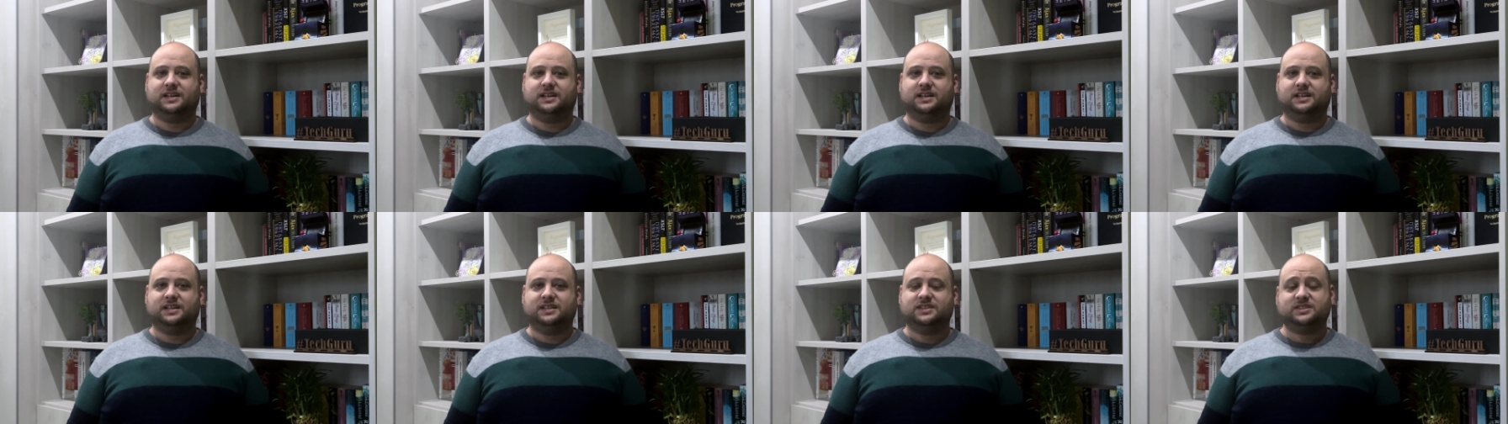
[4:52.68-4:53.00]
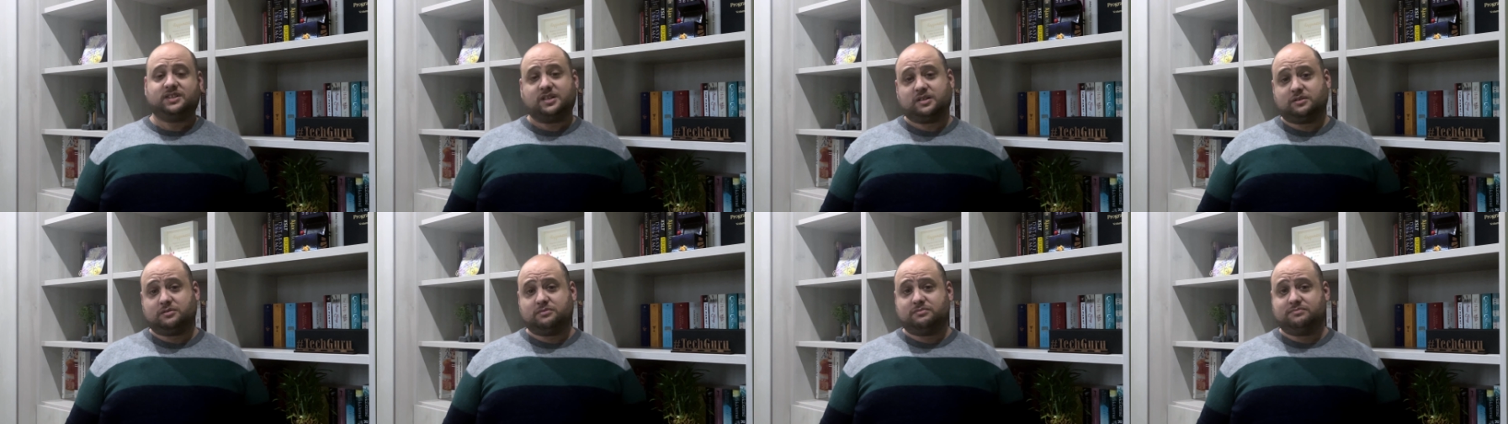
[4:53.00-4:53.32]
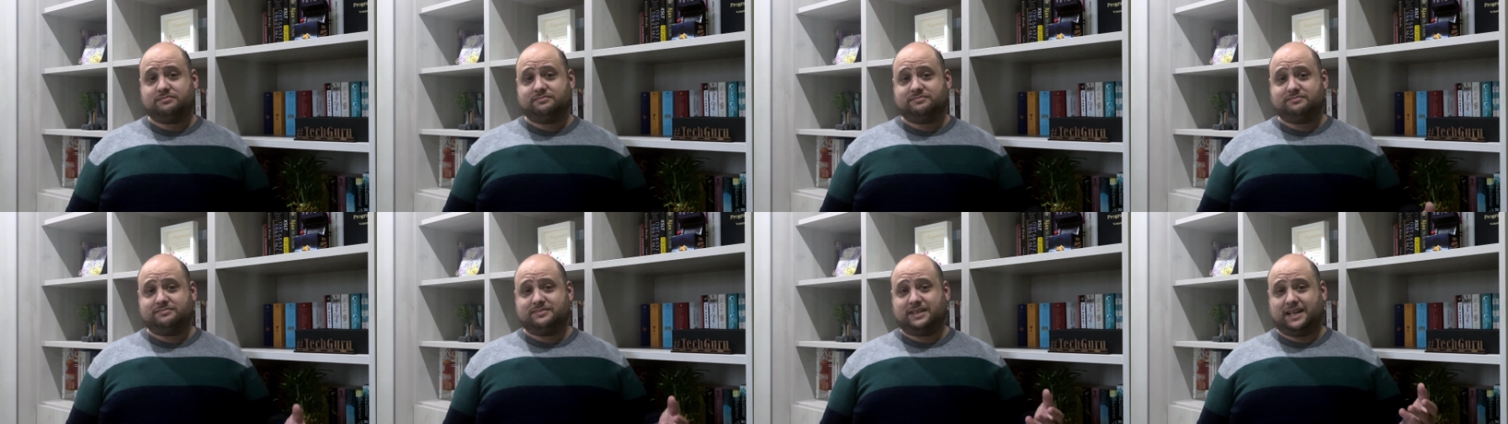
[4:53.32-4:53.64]

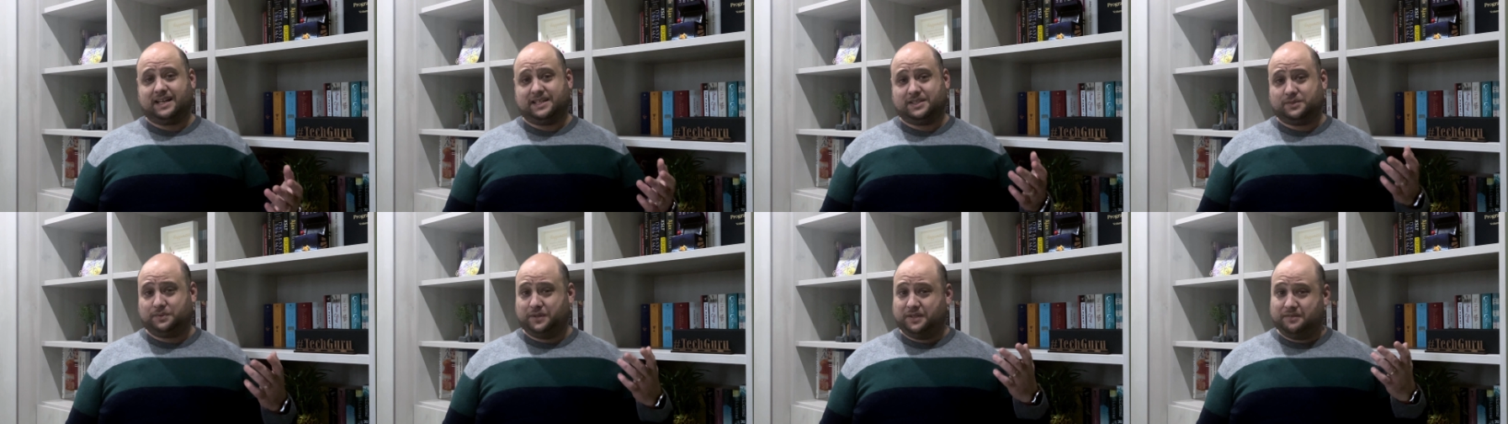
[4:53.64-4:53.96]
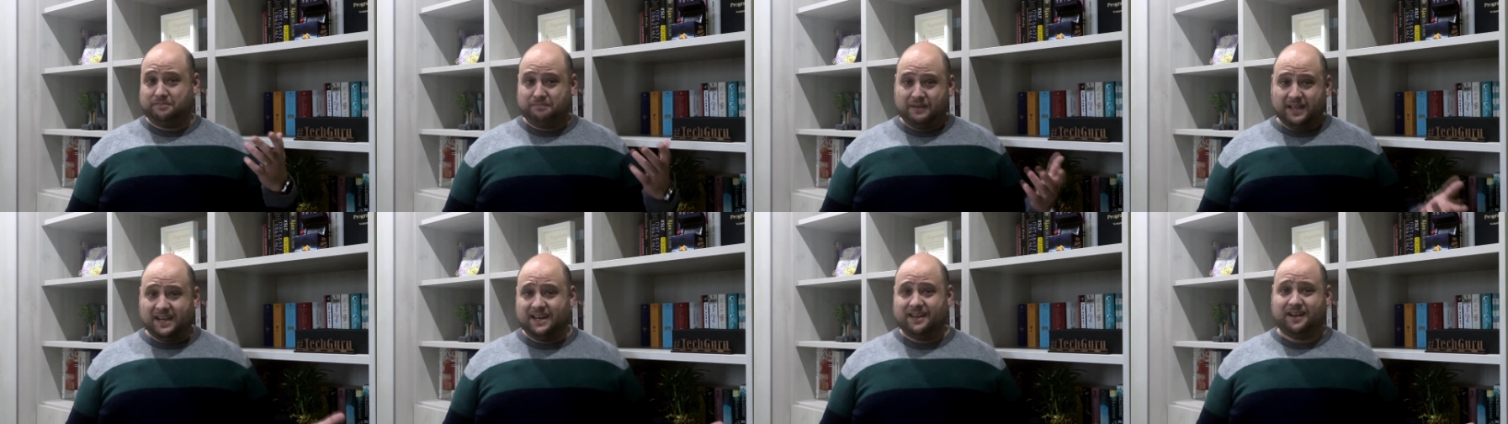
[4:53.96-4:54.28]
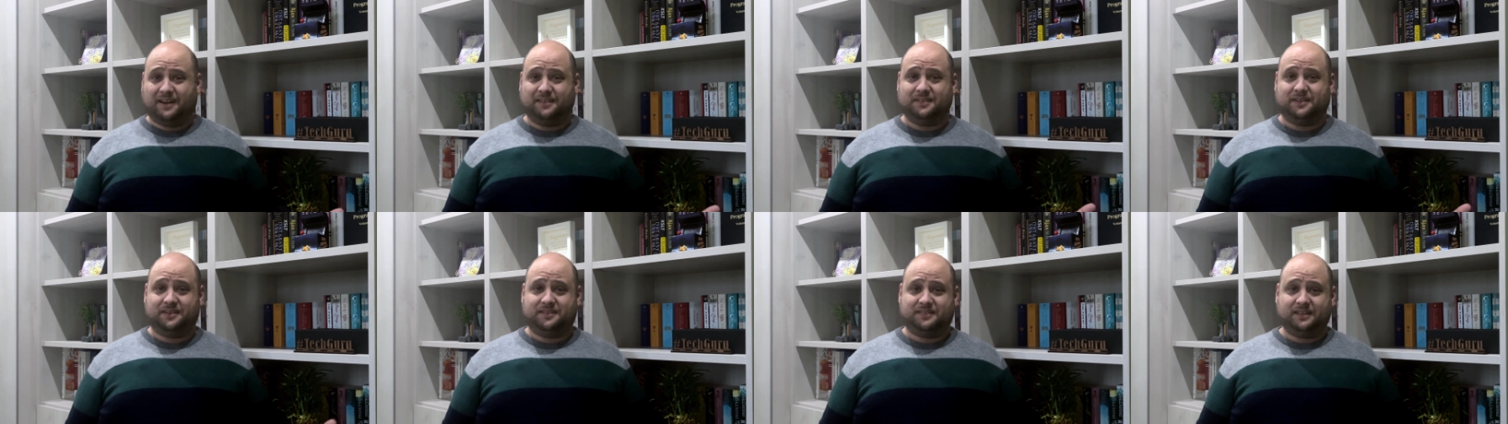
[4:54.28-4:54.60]
So, as with many
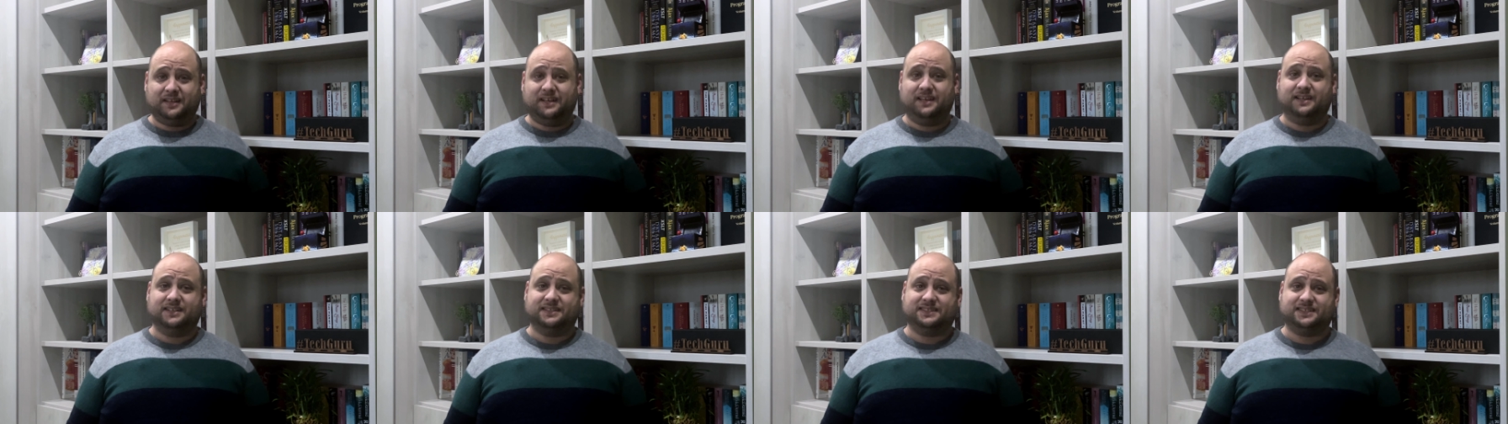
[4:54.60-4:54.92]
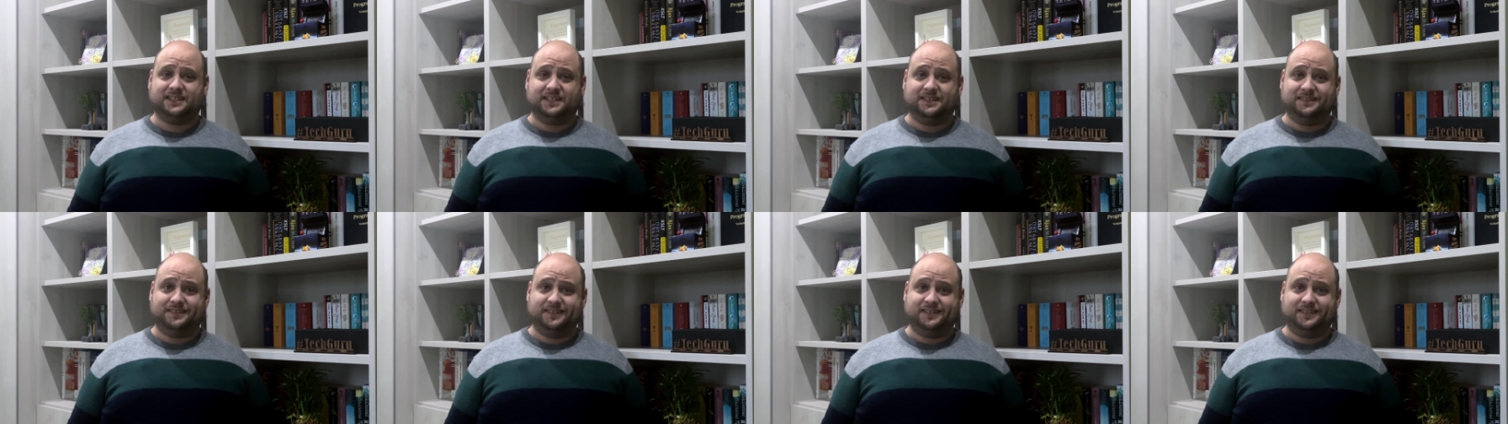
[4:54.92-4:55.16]
other things in